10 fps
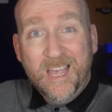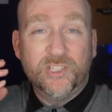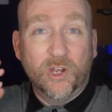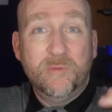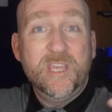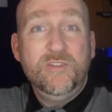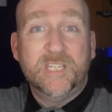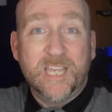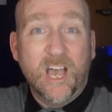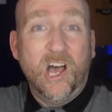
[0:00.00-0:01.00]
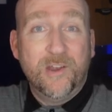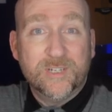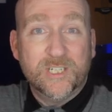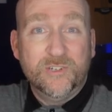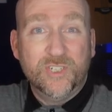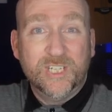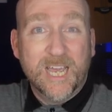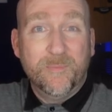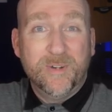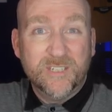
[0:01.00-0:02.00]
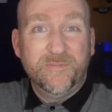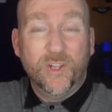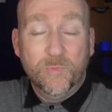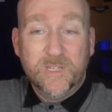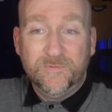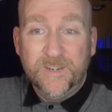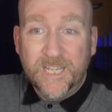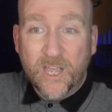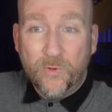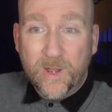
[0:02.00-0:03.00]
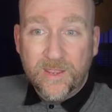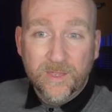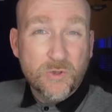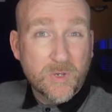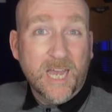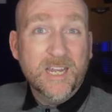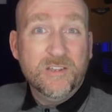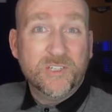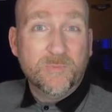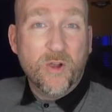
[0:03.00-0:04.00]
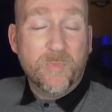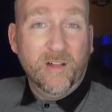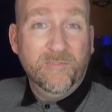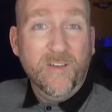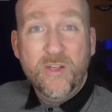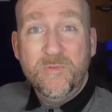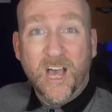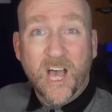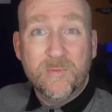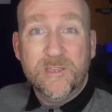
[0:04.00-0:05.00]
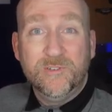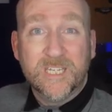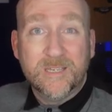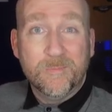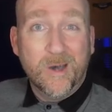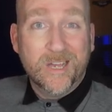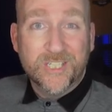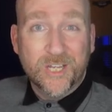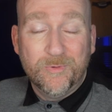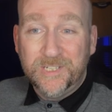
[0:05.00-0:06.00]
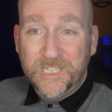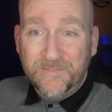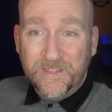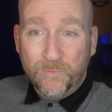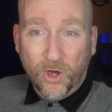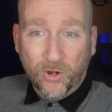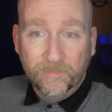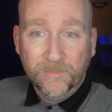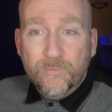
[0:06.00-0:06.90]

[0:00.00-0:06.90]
So I'm using a high resolution camera to film this video with. You can use a mobile phone. I'm using my Sony ZV-1.